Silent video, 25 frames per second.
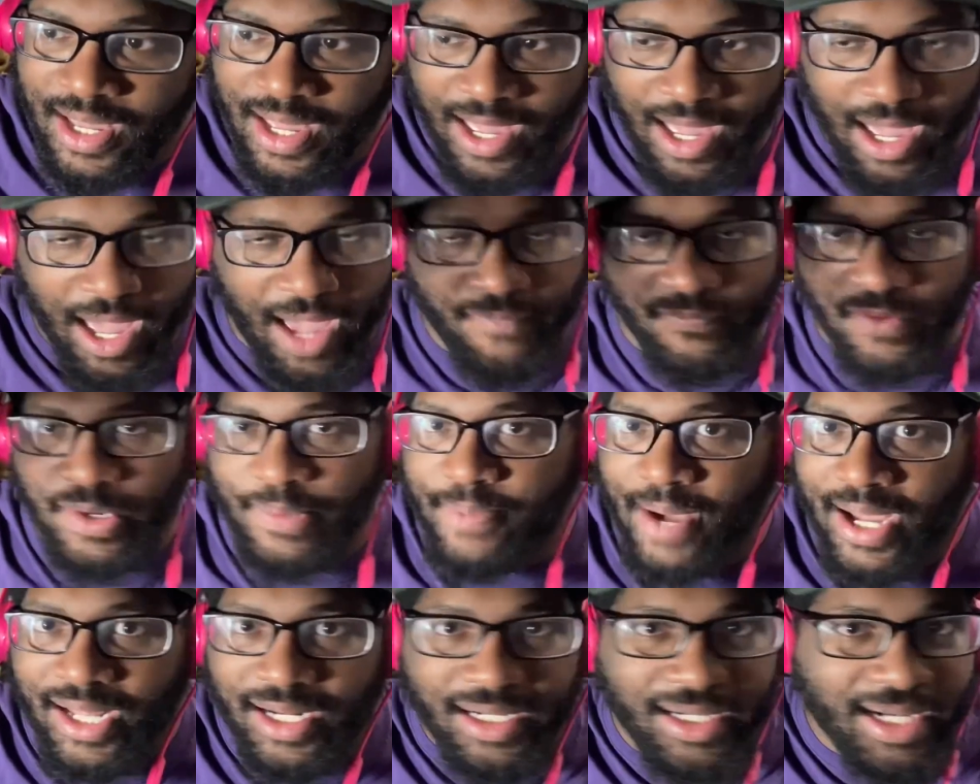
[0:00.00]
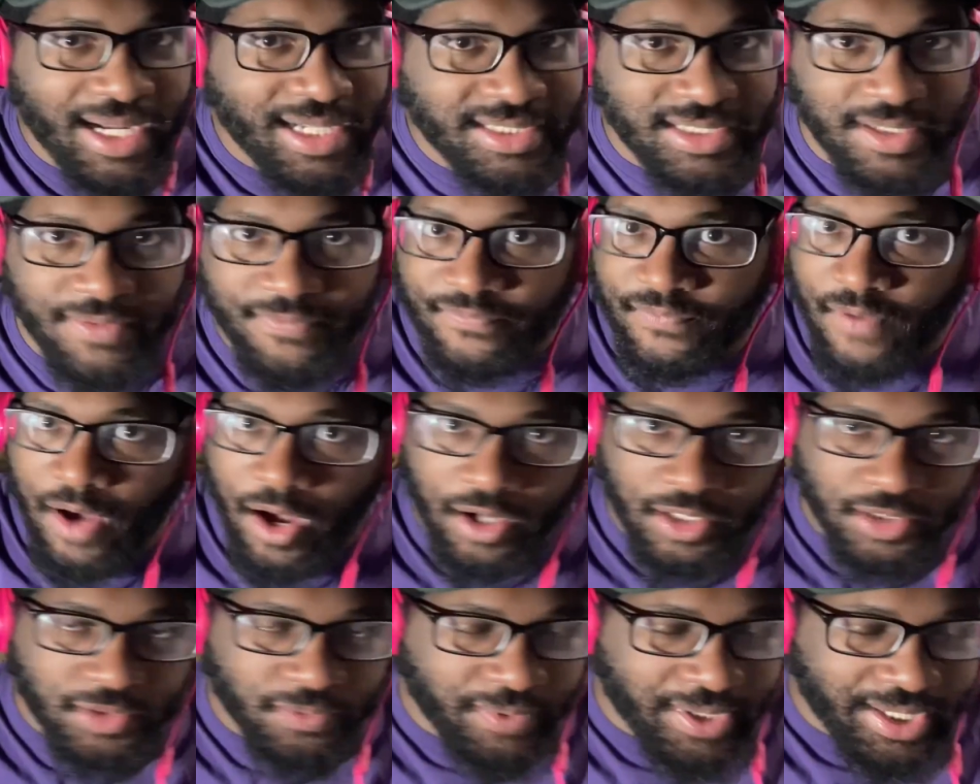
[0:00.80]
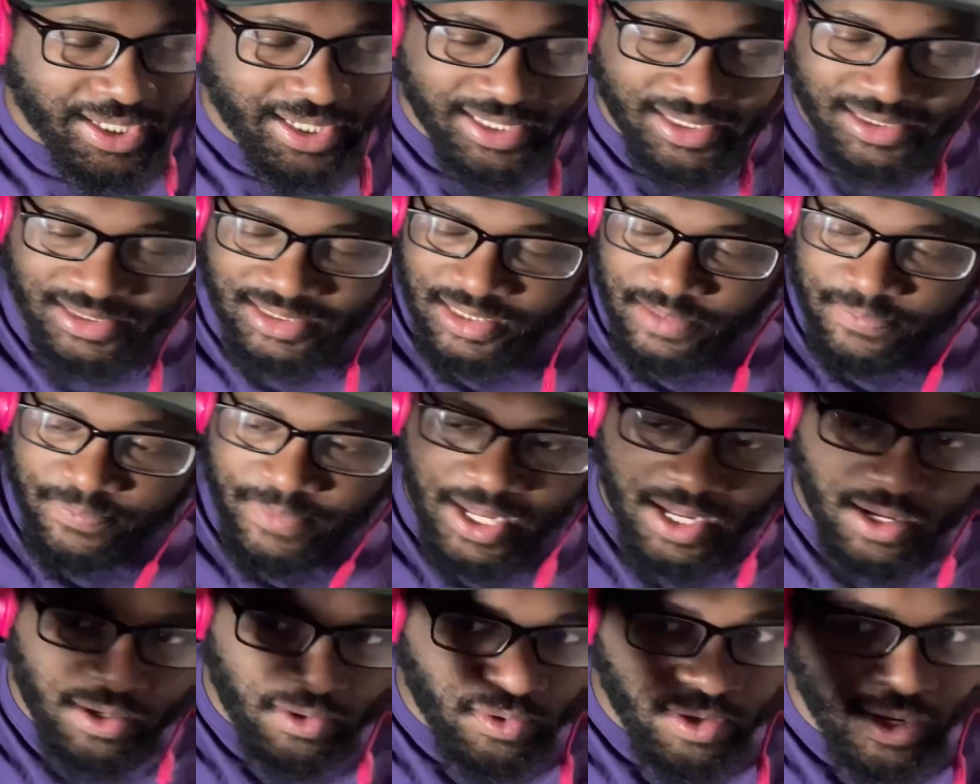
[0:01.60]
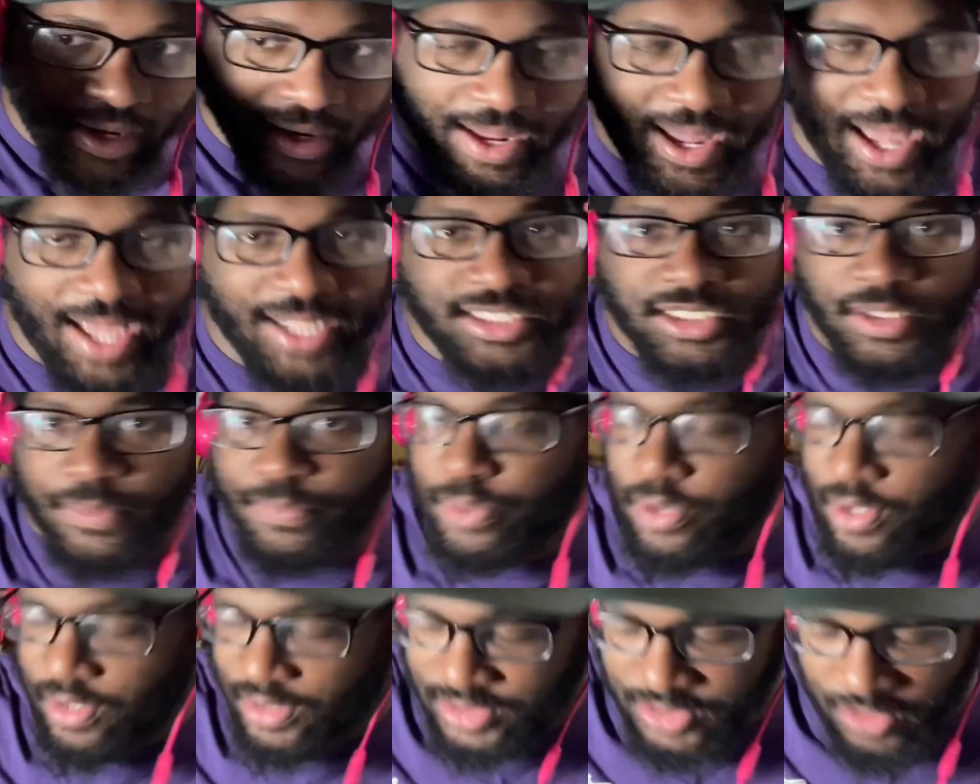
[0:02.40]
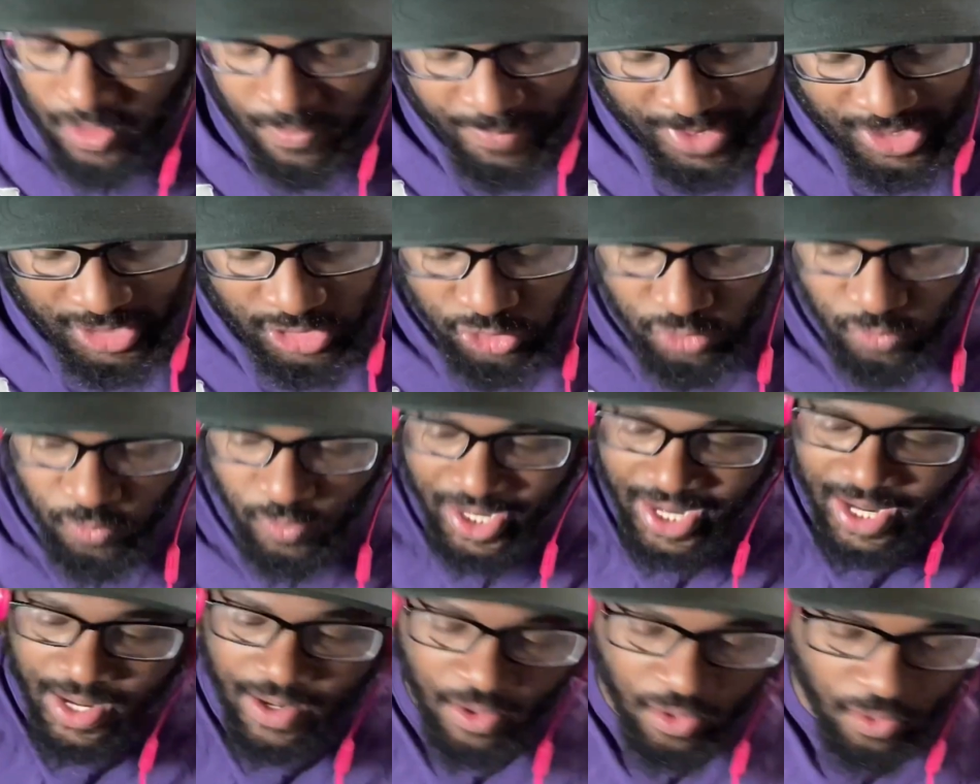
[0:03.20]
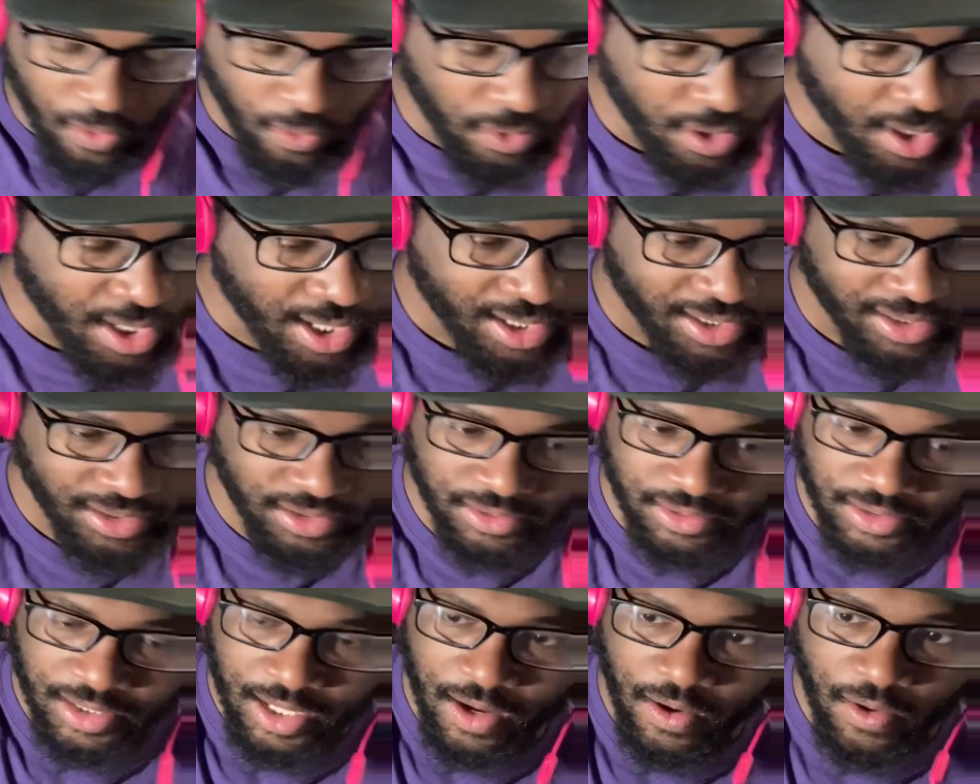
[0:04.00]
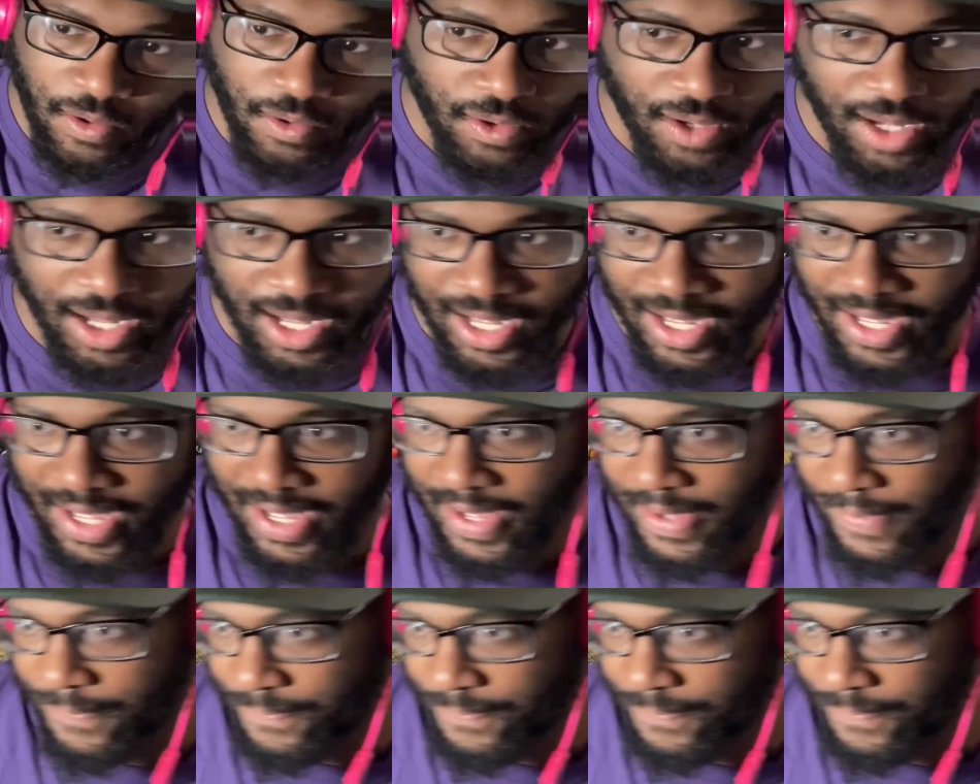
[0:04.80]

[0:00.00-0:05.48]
Everybody that's involved with Easy Meal, I support them as well. You know,